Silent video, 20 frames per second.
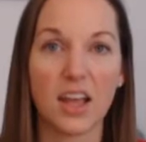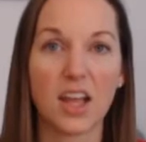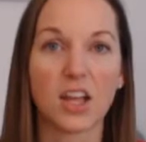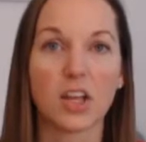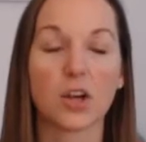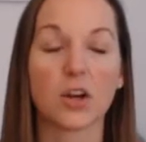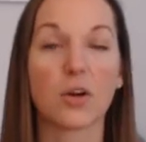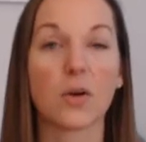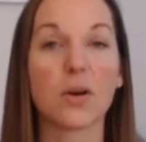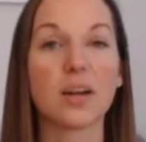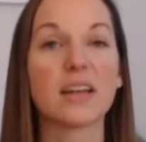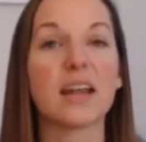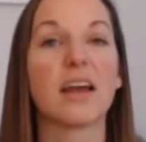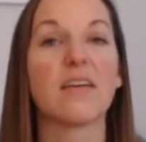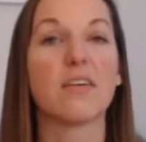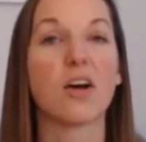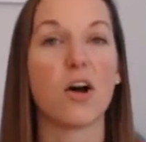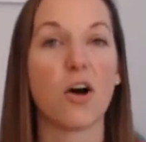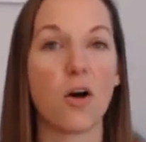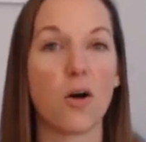you're going to have a
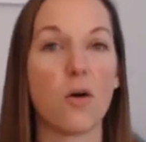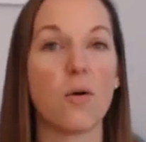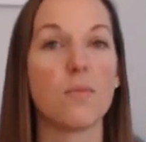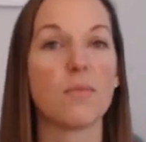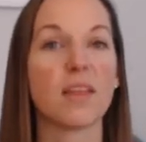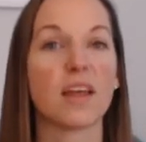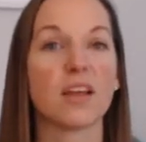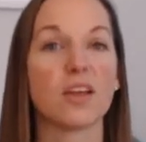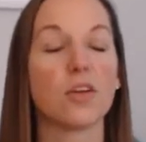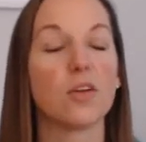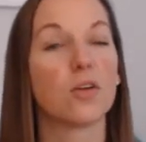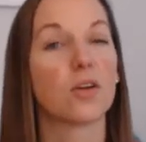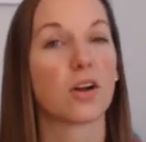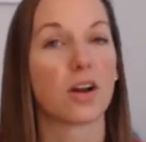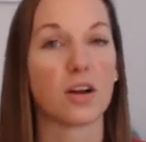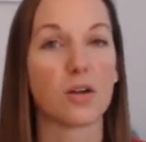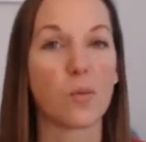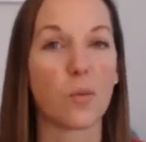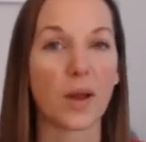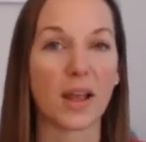home that you're going
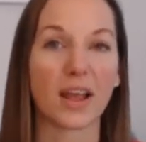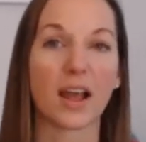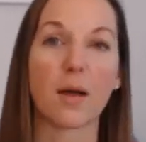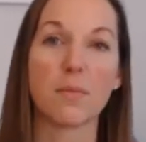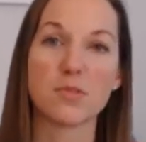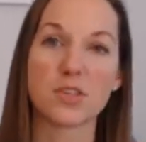to wake up